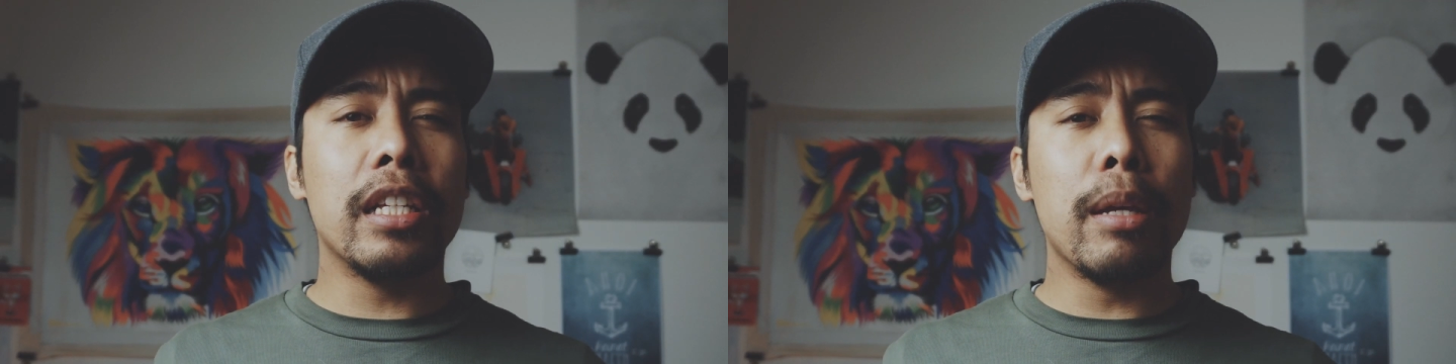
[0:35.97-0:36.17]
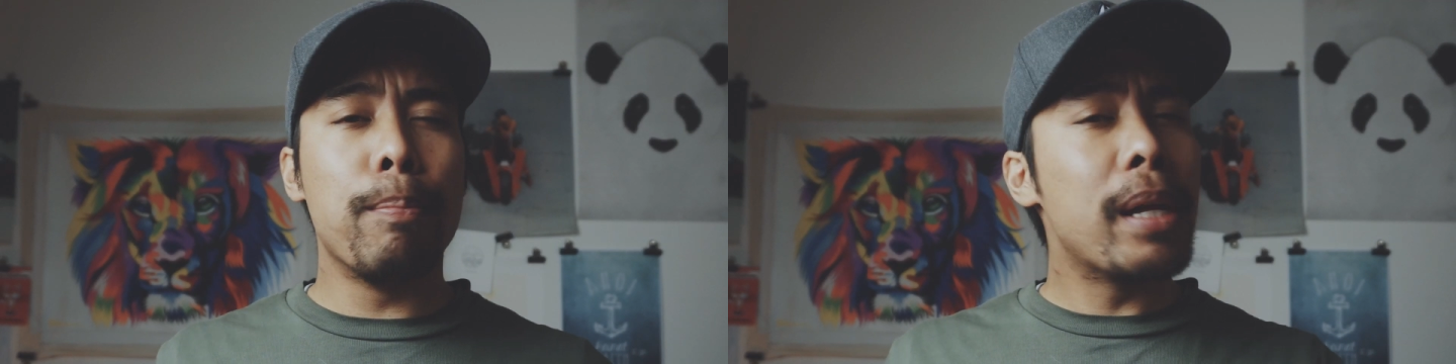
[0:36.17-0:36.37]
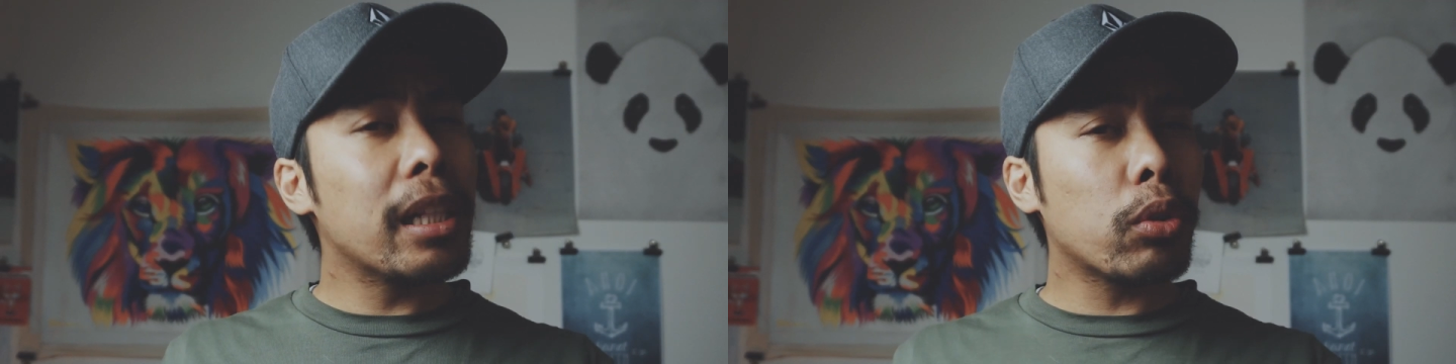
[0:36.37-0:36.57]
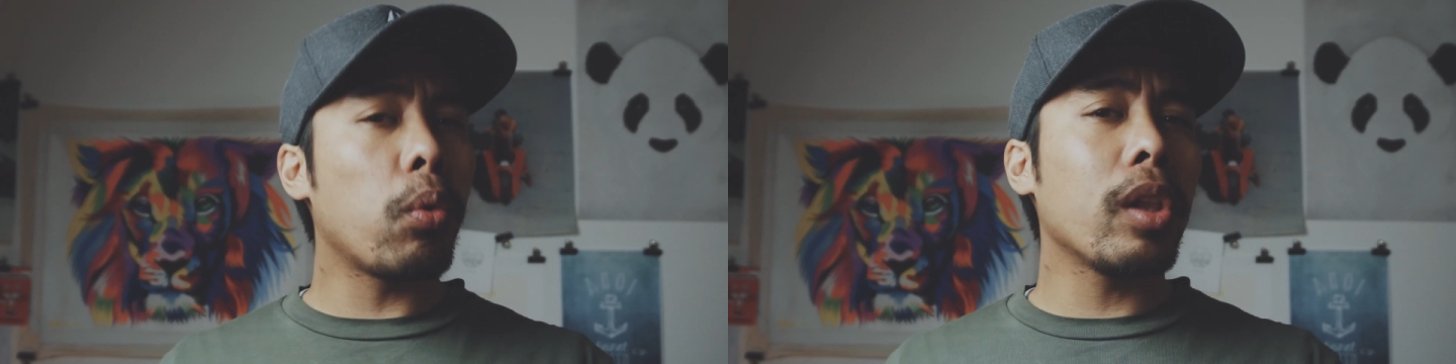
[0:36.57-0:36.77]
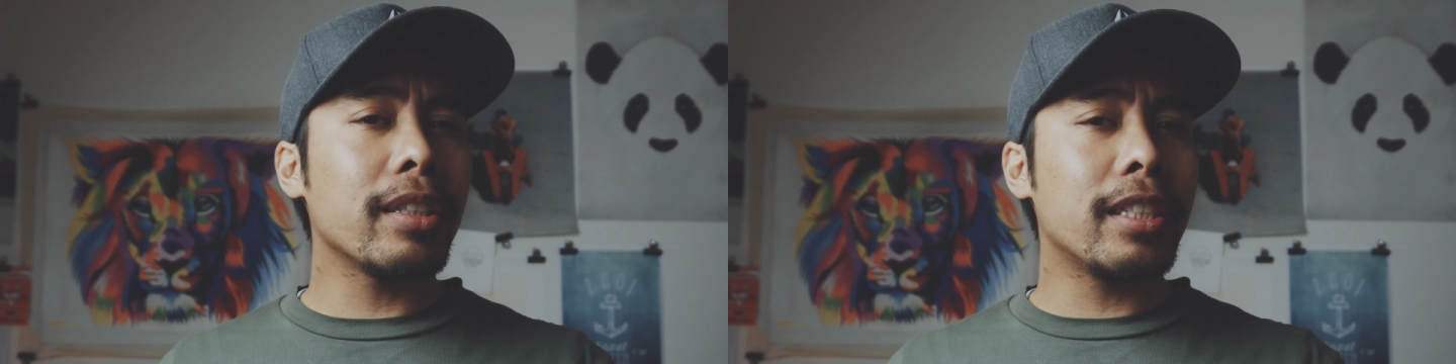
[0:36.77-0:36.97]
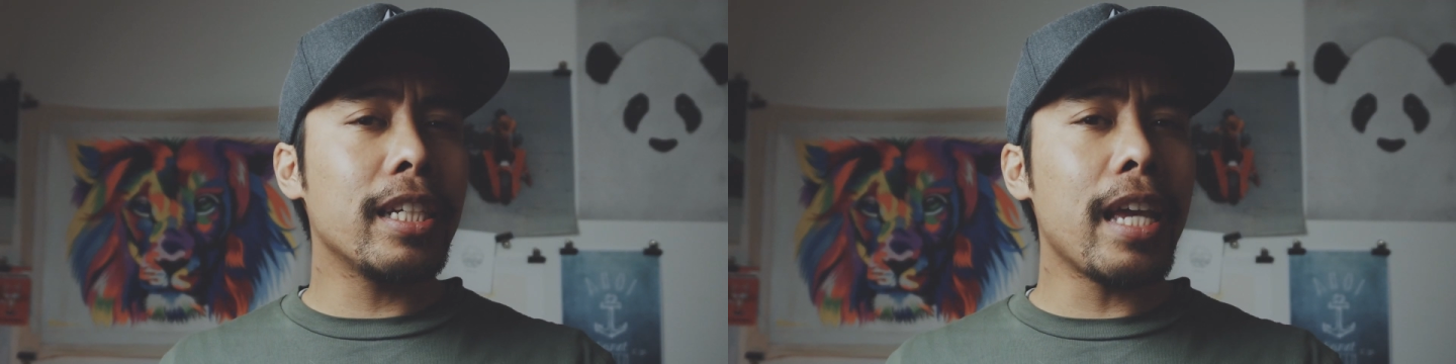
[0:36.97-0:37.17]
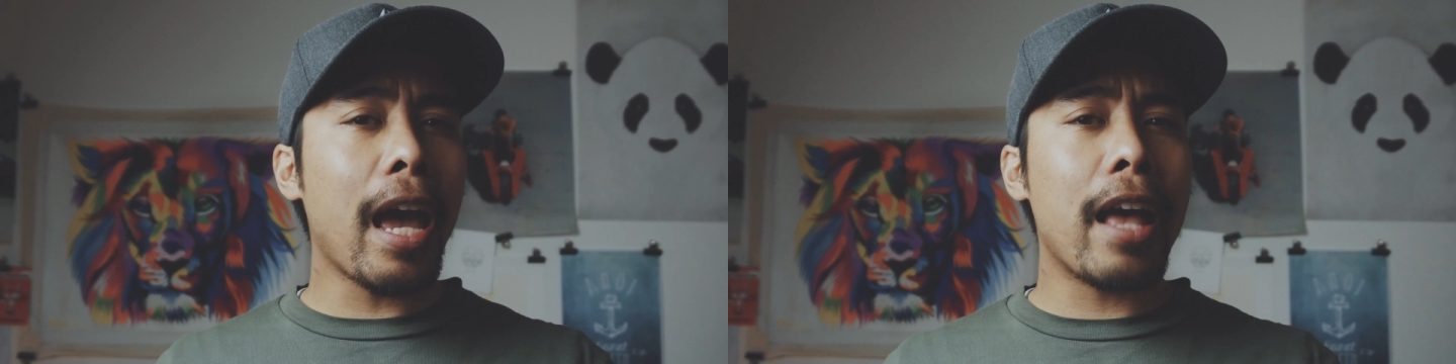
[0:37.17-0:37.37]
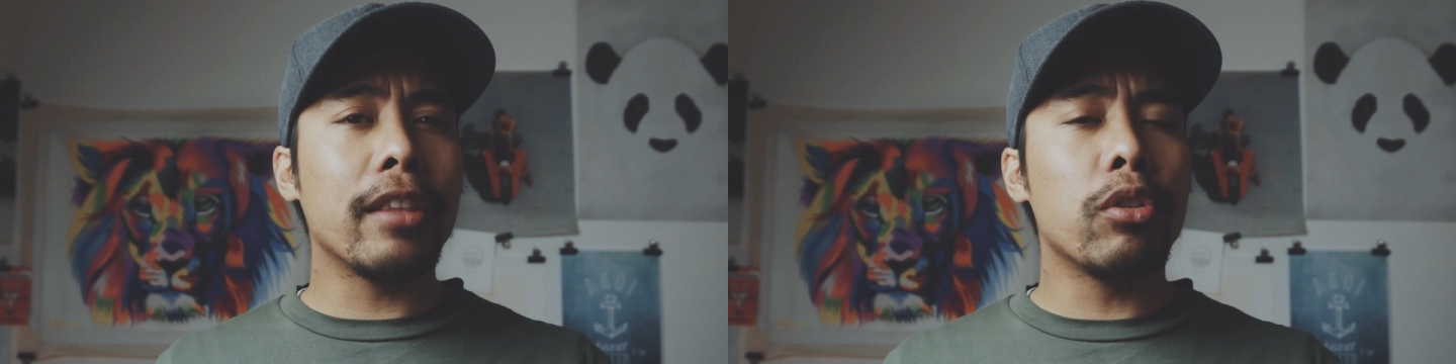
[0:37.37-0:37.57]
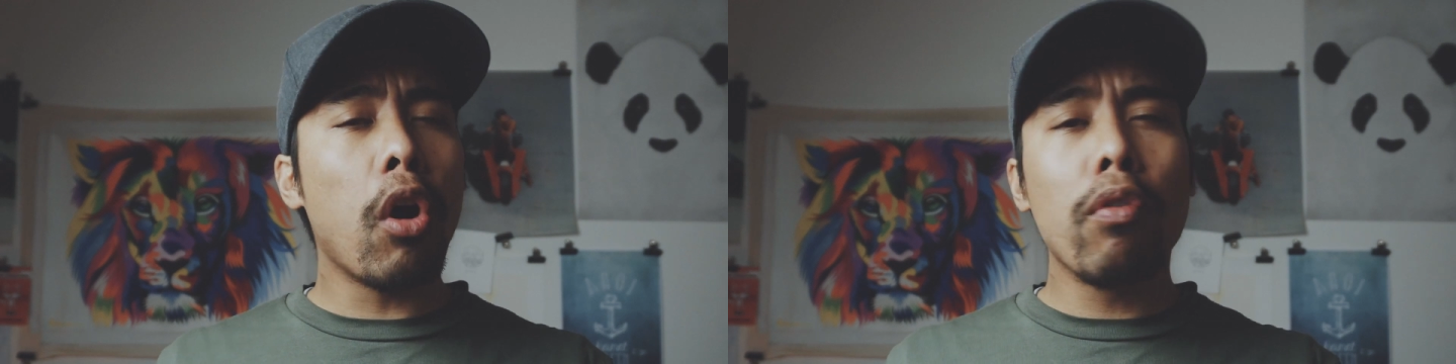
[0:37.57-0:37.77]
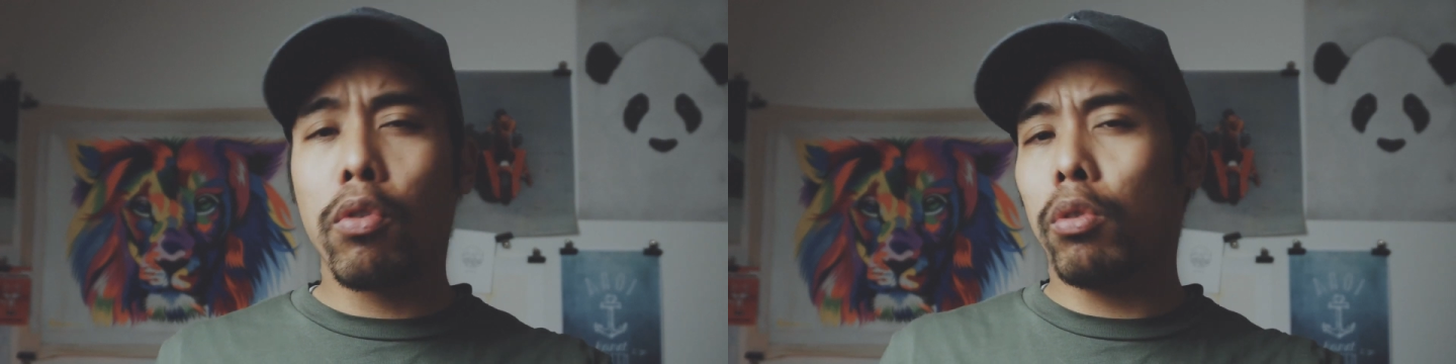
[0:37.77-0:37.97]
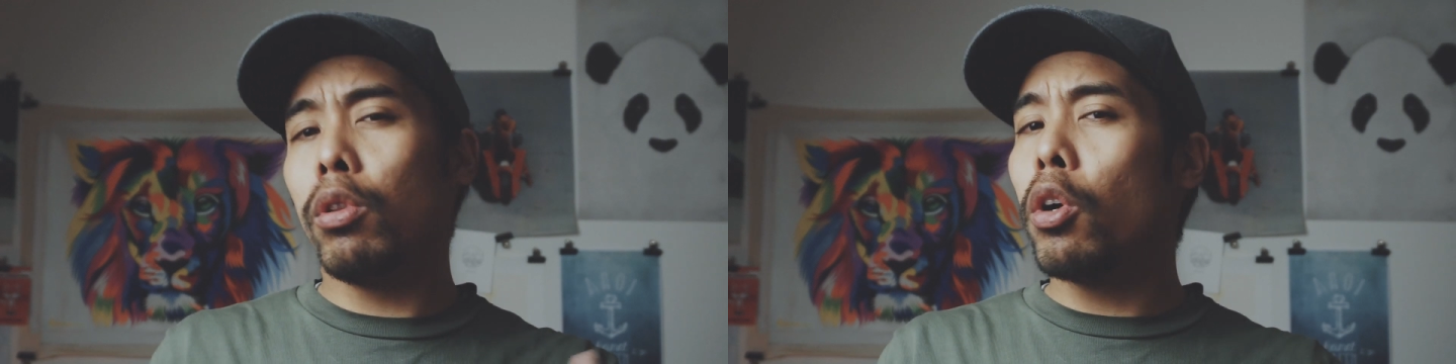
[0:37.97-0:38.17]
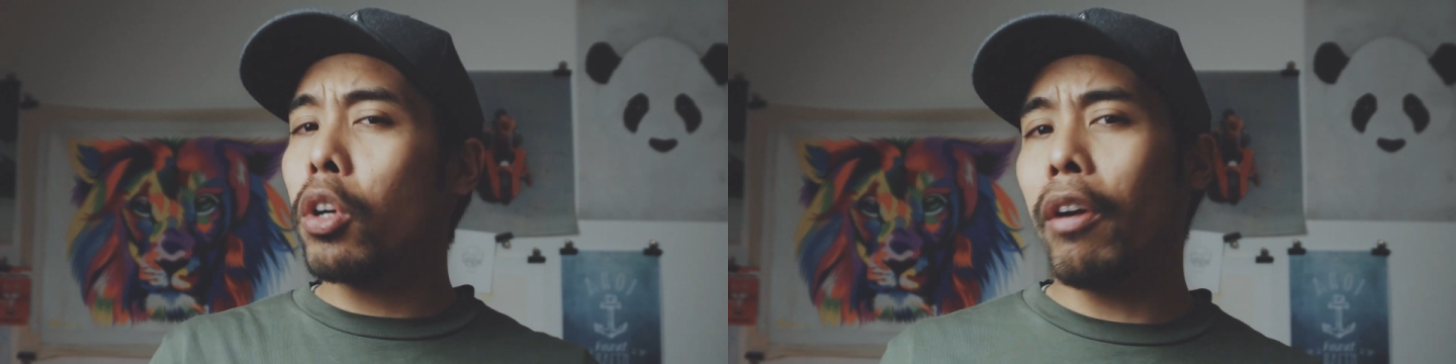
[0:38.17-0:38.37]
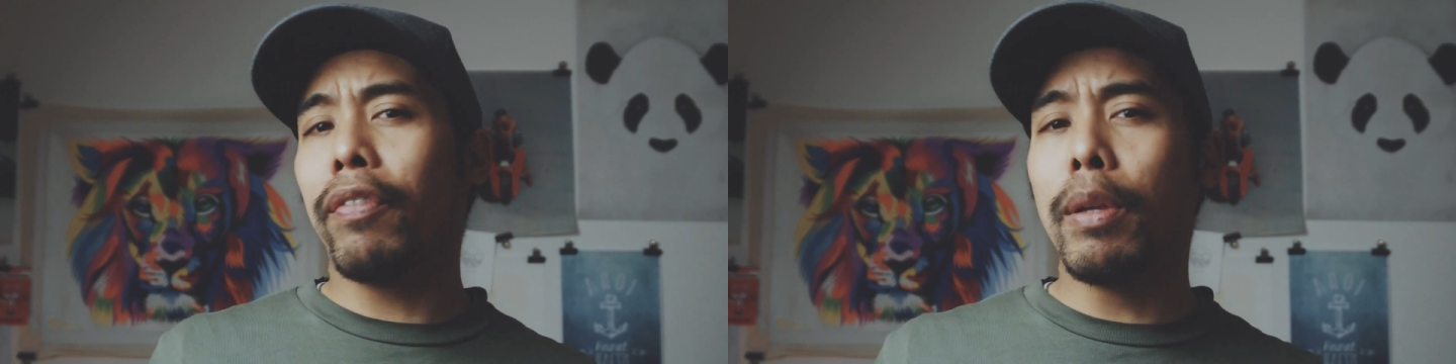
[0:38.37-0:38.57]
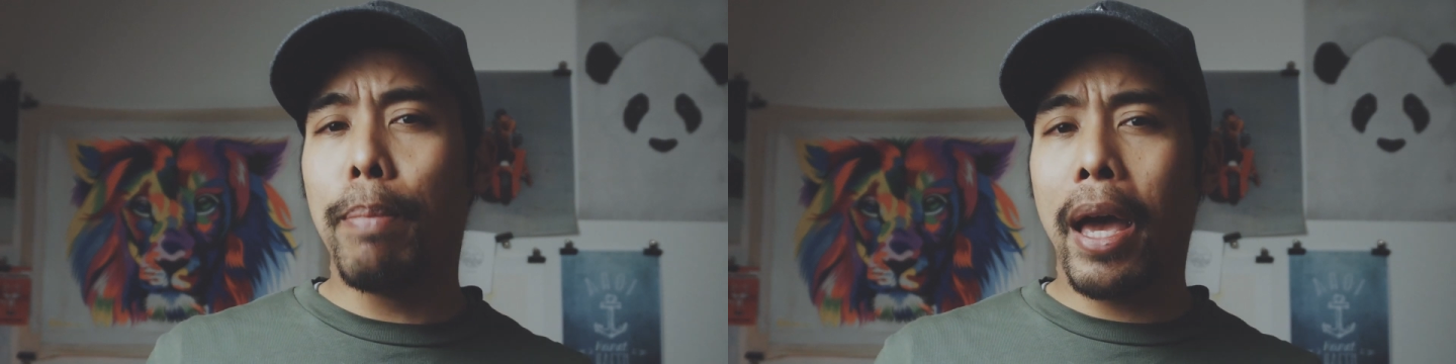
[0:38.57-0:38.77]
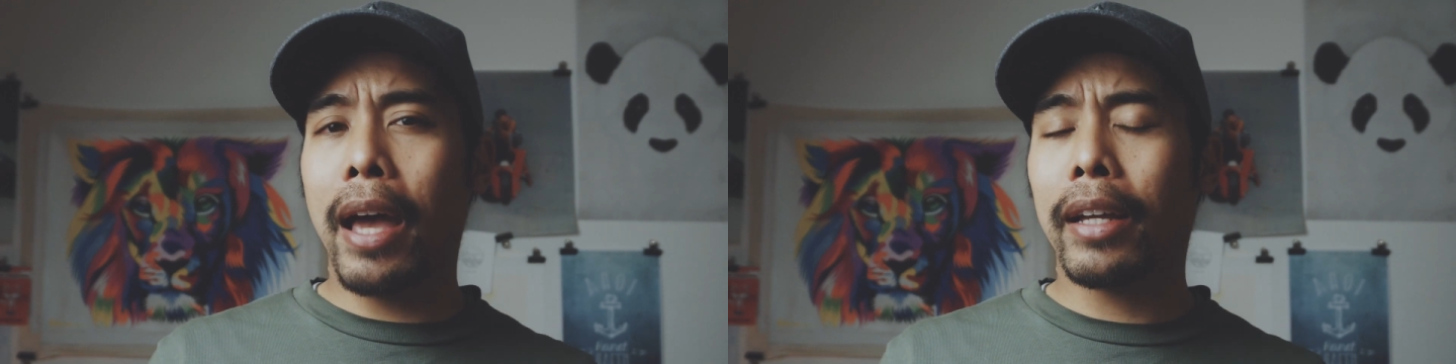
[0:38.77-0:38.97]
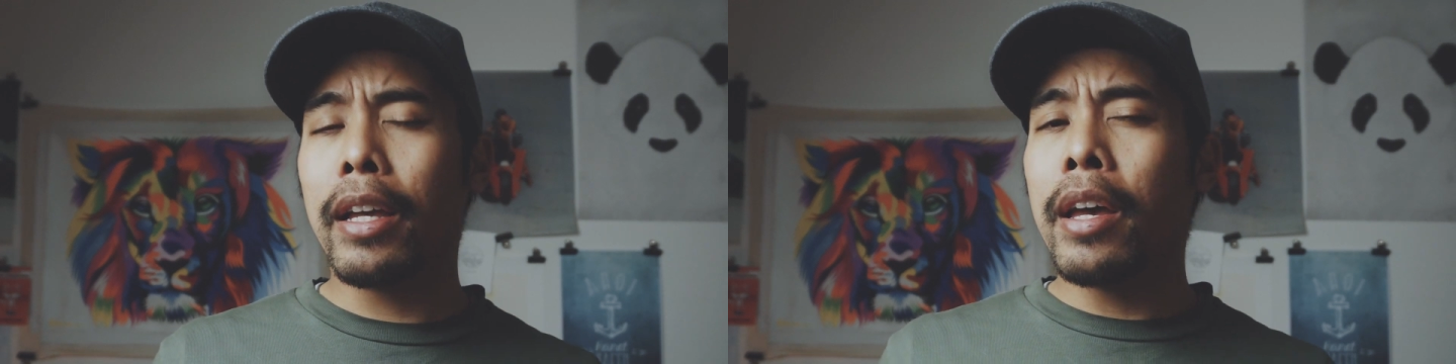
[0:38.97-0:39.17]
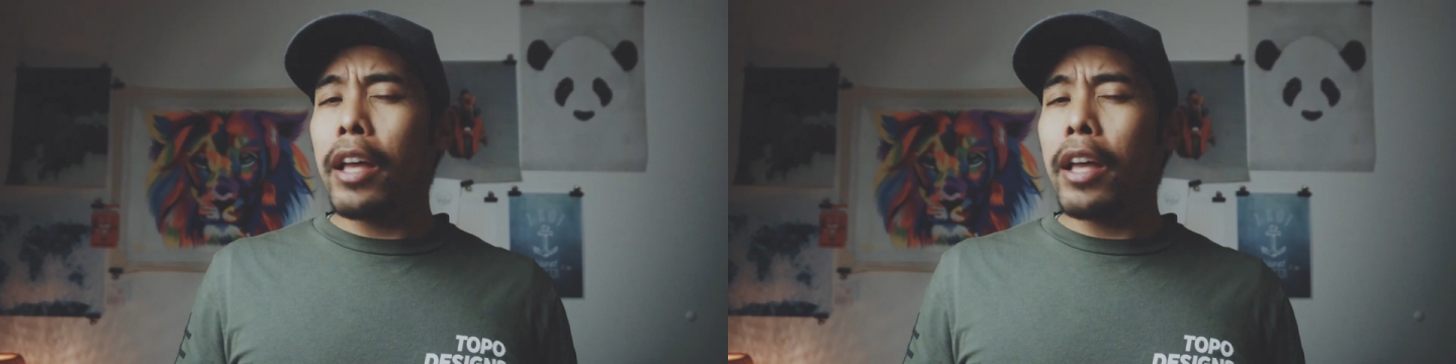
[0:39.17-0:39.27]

the build quality and the overall look of the bag,